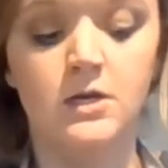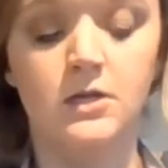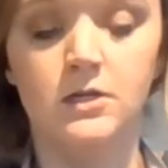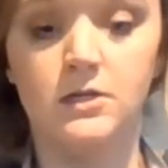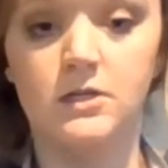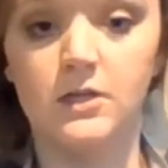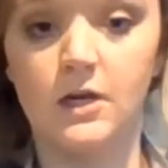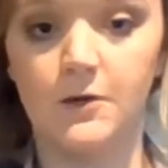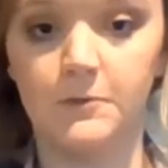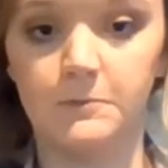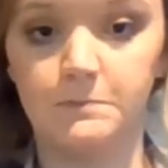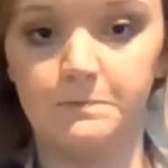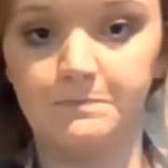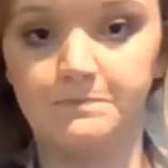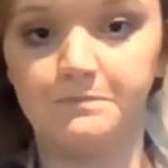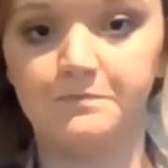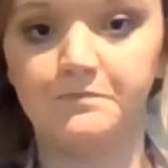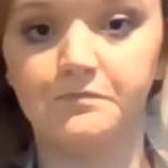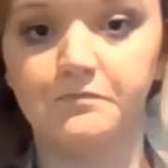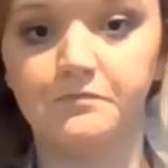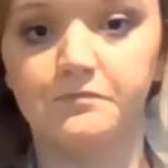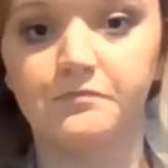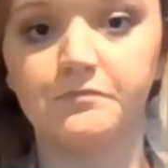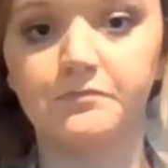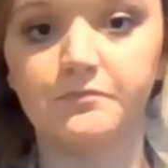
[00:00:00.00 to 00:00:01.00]
So,
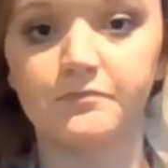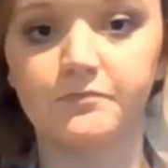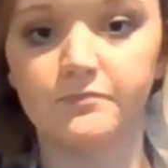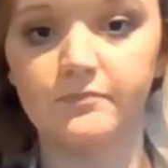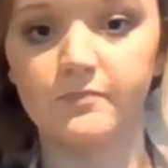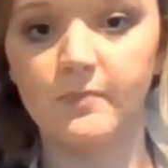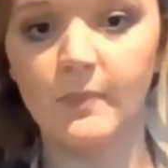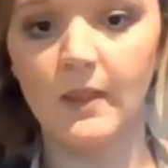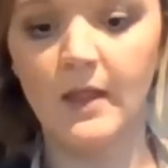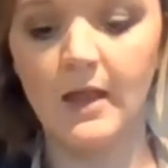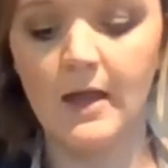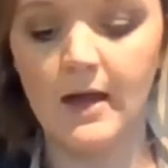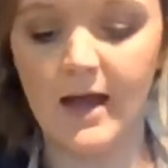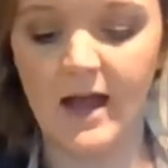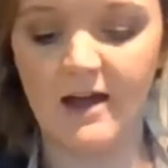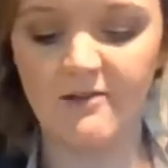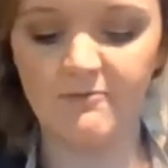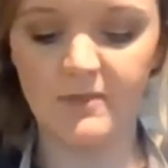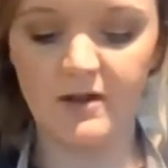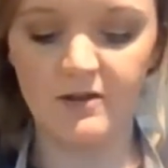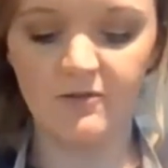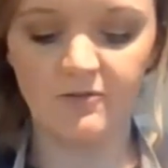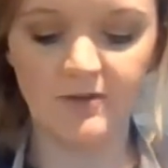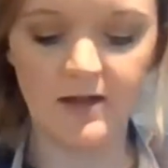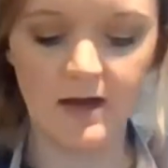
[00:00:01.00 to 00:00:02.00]
I have
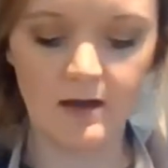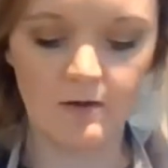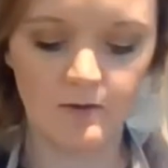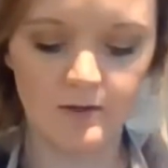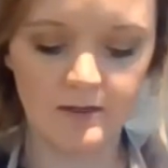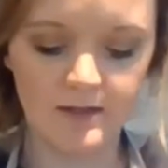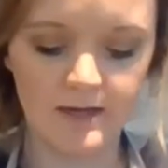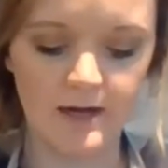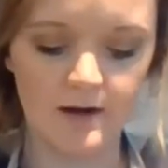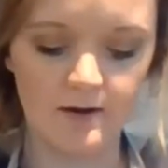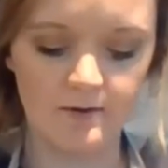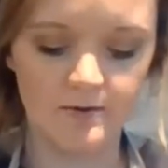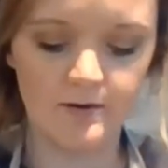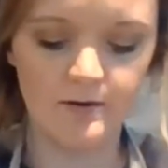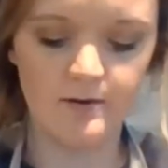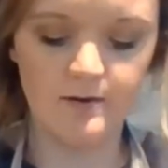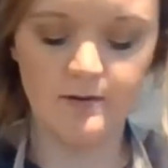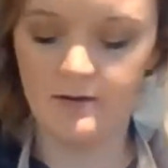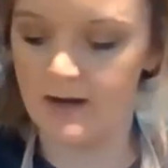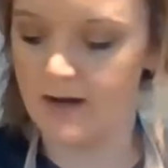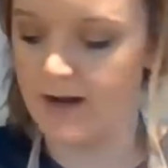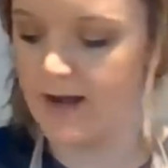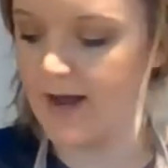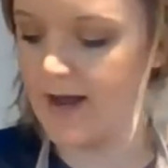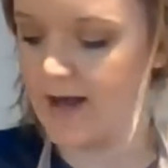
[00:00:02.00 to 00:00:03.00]
my flour down.
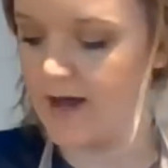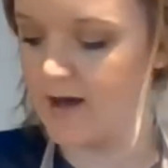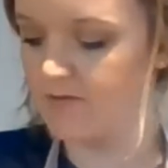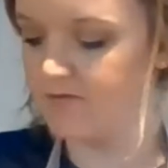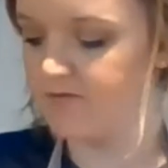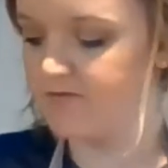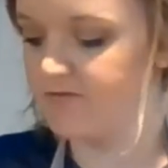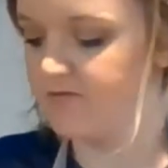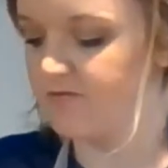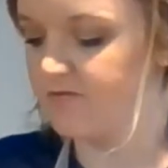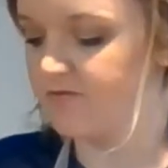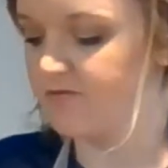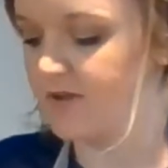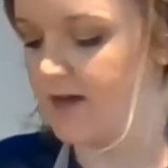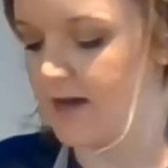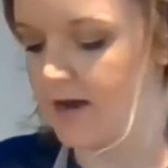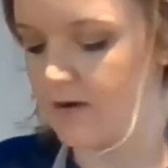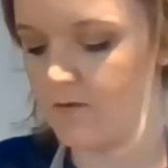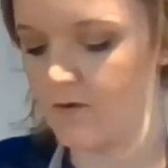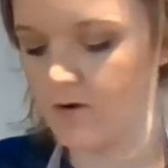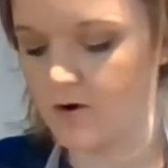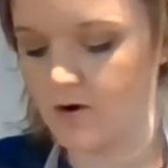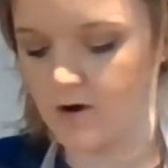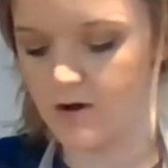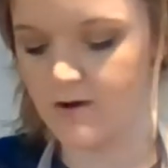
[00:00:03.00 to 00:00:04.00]
I have
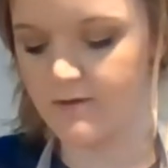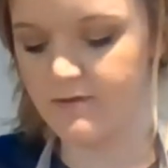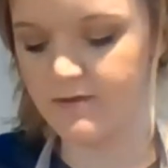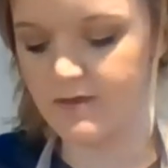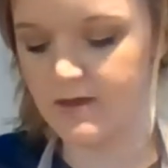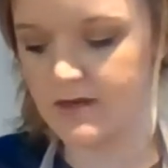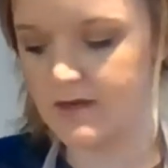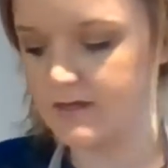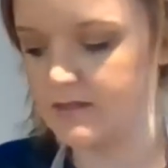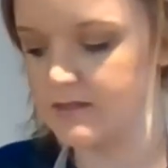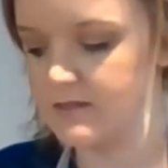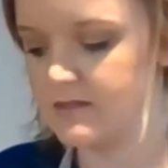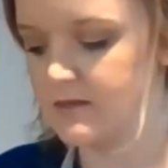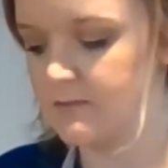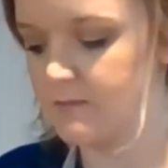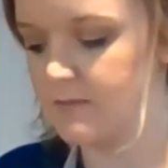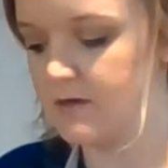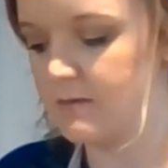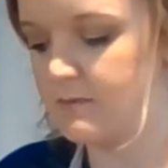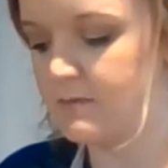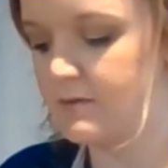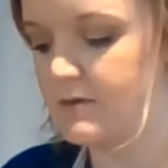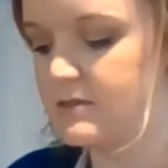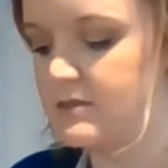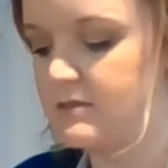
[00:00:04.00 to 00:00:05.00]
flour on this. I'm
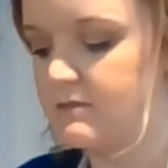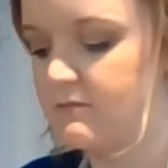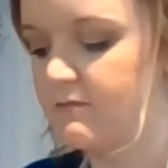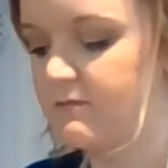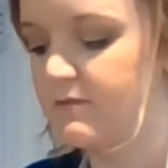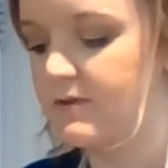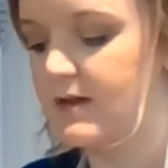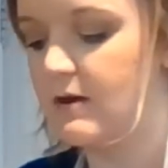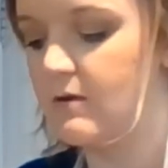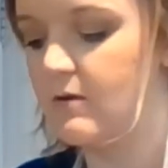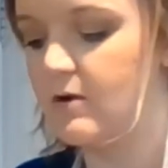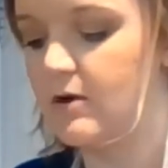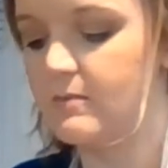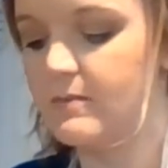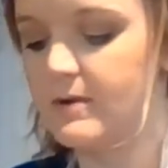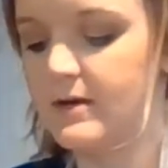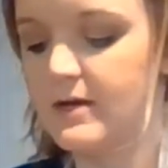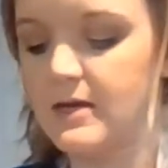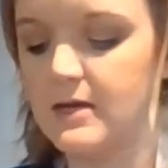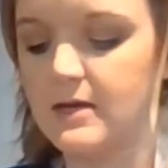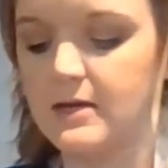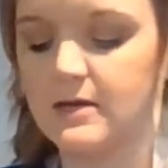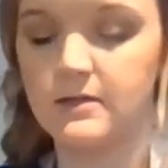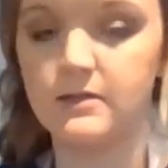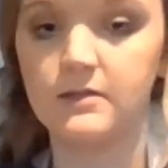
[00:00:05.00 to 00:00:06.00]
going to put some flour on my
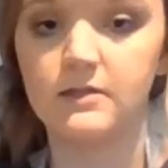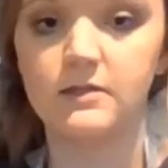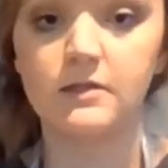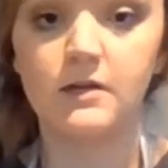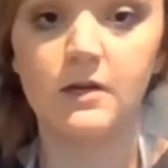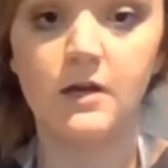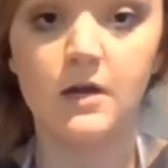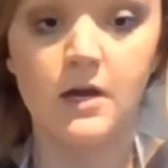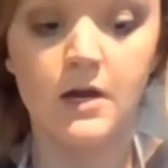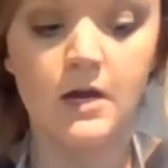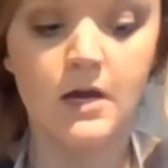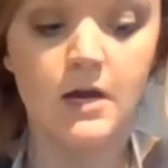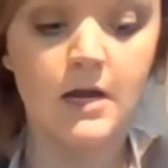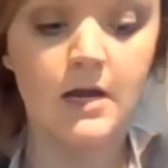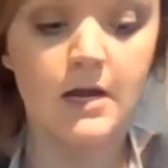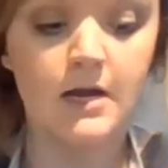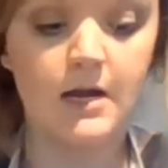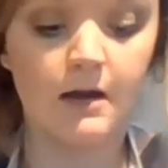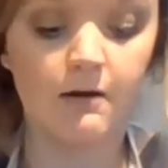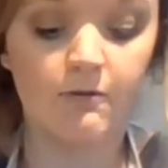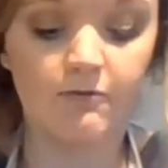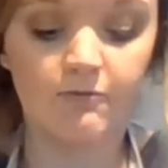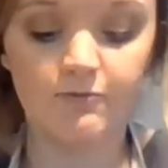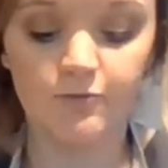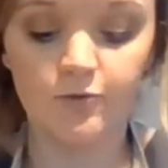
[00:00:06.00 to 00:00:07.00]
hands.
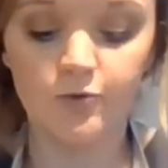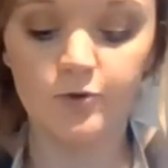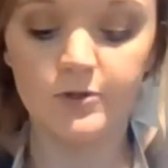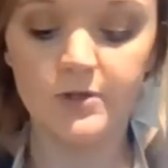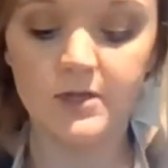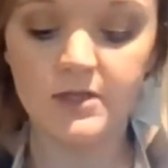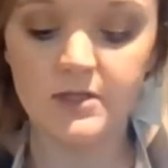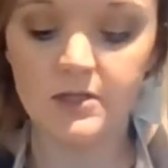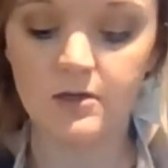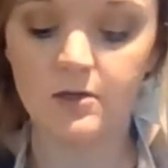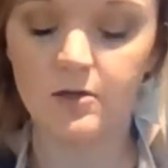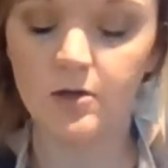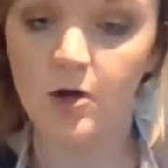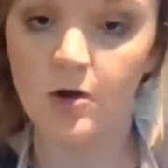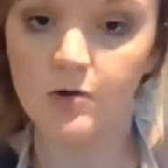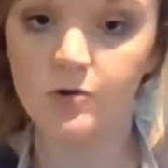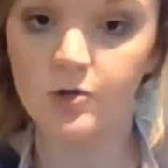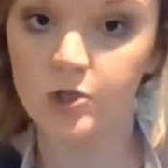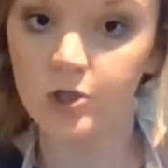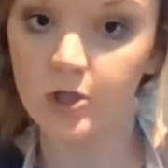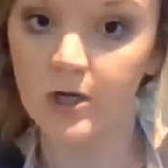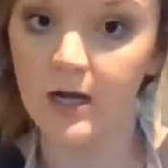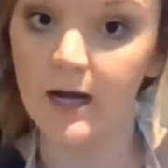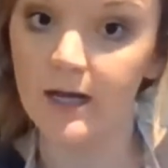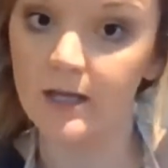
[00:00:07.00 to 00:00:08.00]
Now, full
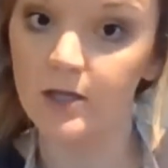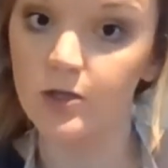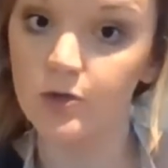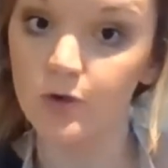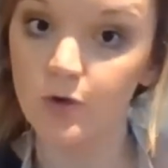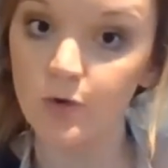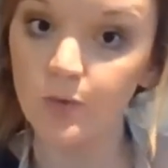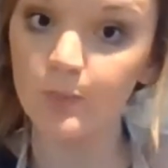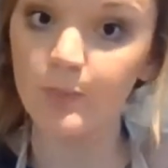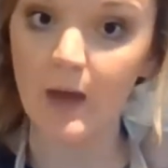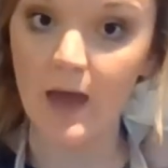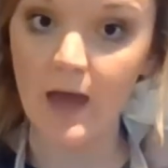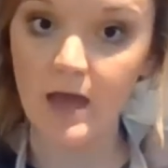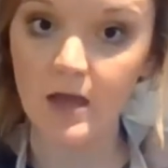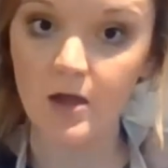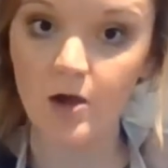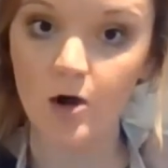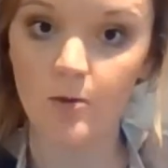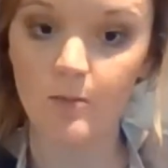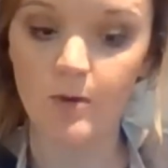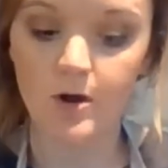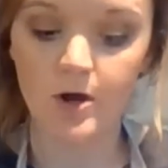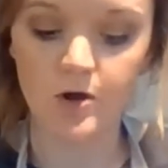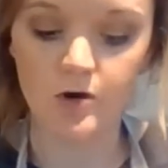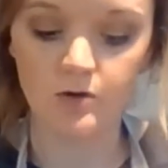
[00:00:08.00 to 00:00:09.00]
disclosure, I do bake
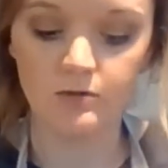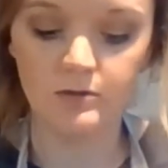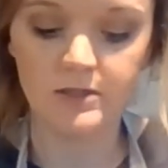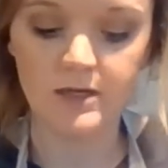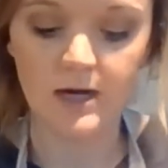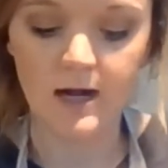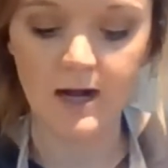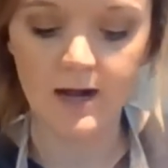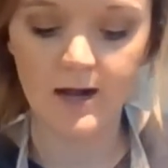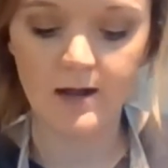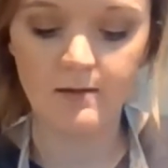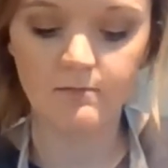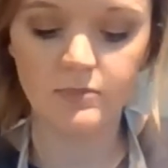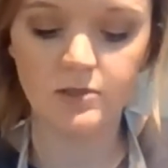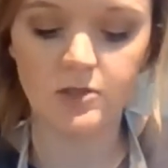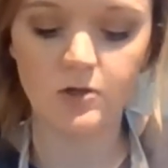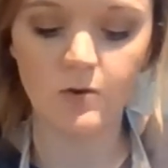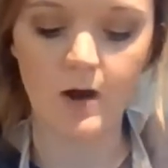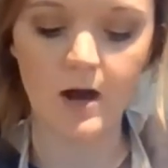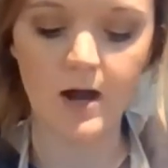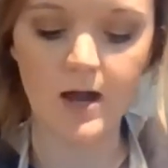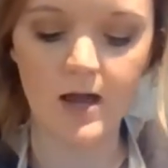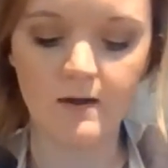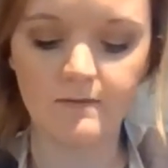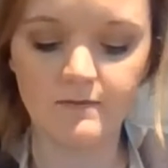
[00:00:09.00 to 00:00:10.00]
on my own time,
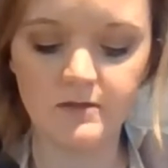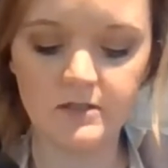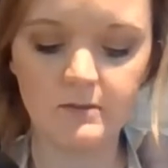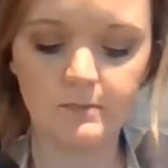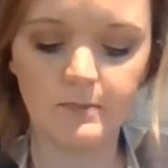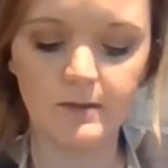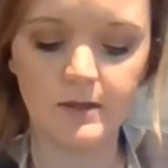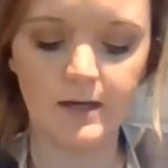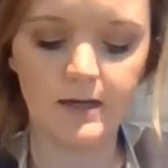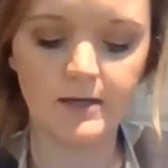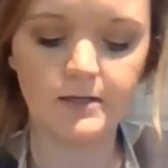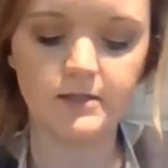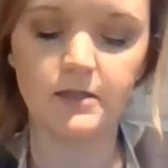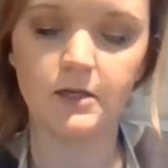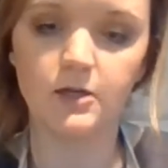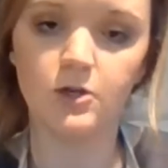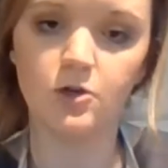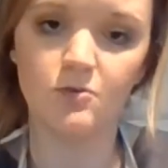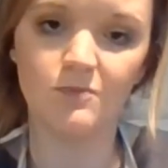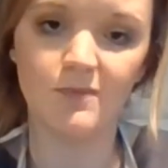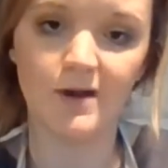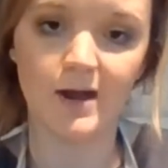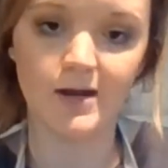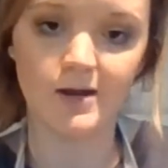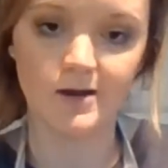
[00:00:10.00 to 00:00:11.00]
so I have supplies that
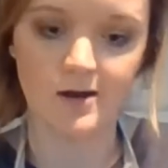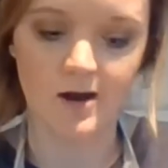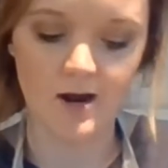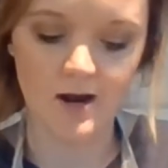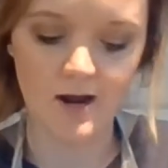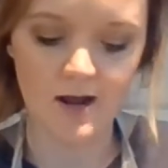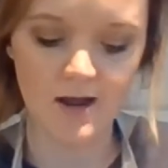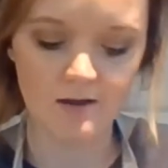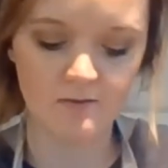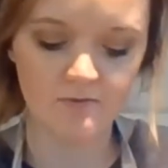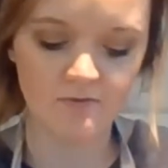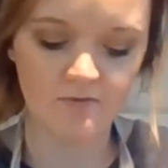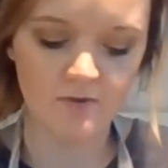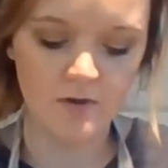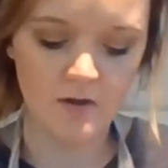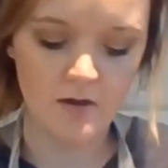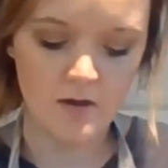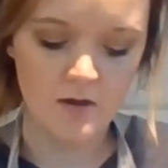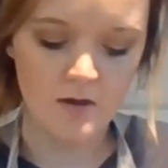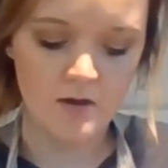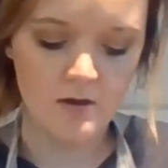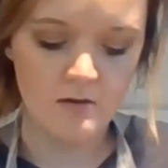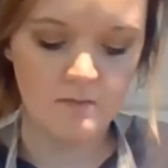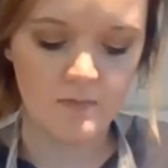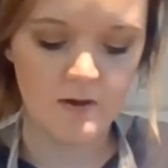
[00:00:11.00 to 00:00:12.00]
you might not have,
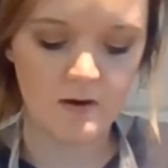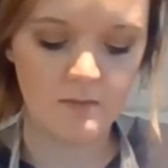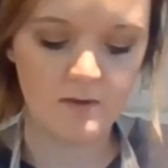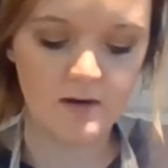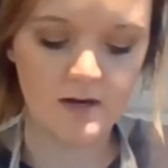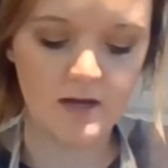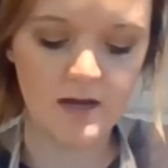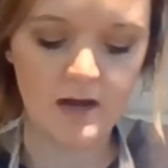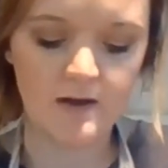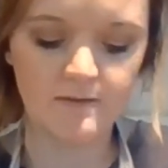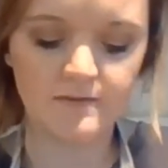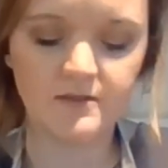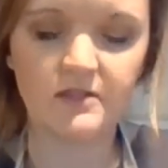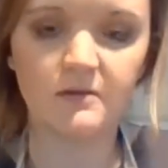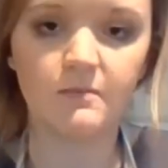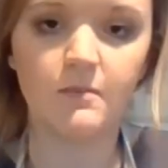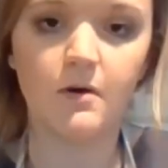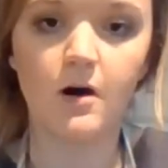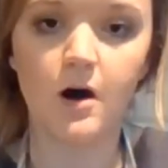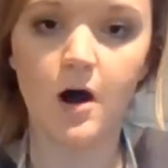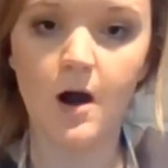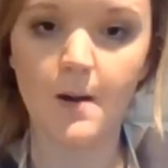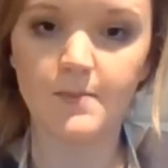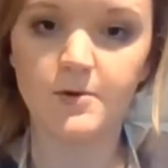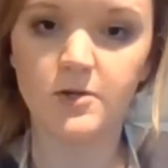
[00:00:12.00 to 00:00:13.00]
but I'm going to have
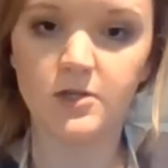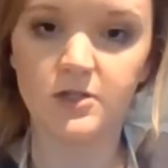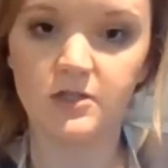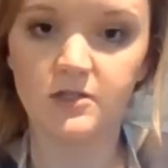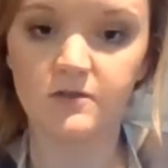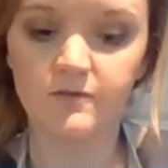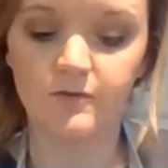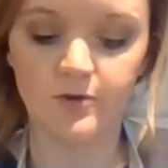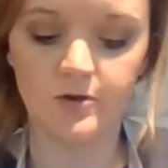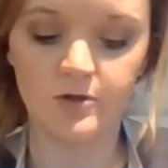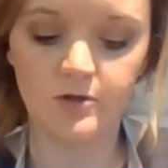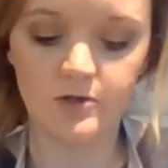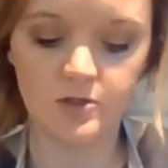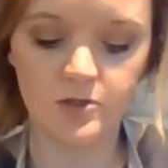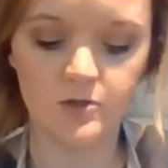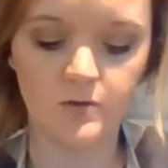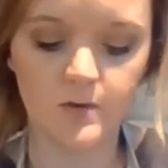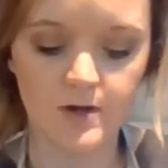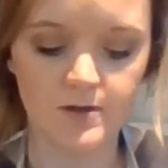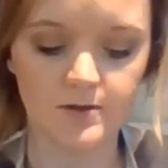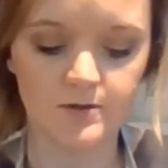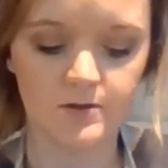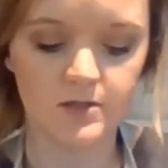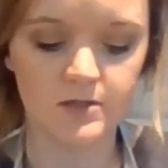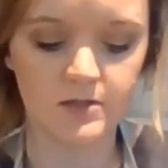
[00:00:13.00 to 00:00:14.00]
some options for you to do
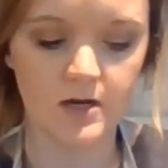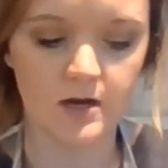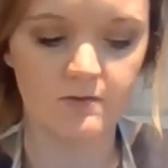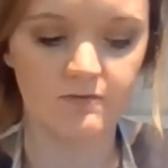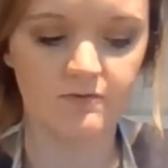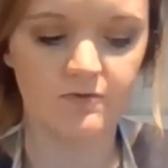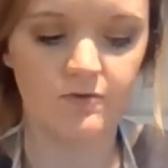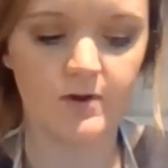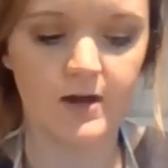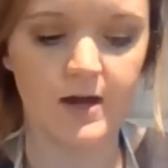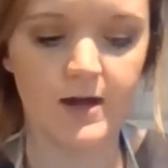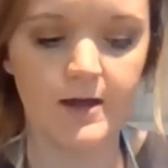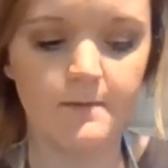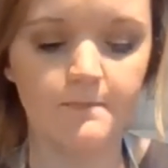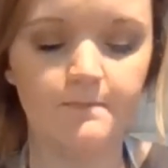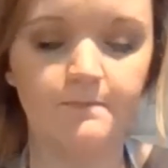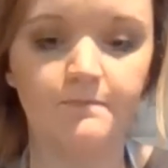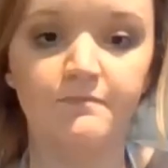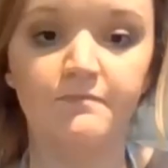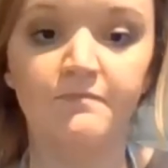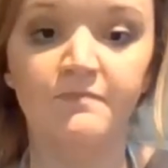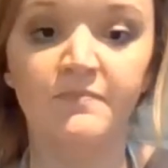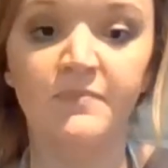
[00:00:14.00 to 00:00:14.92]
other stuff, okay?